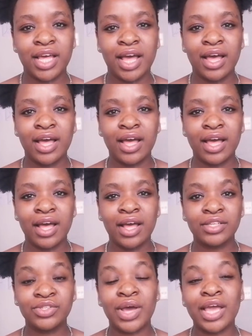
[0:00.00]

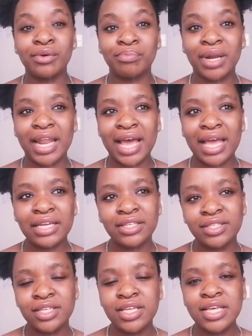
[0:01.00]
So I
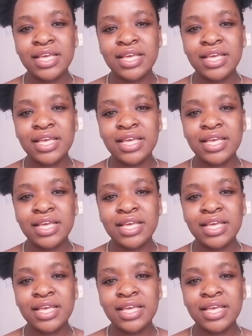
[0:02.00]
applied,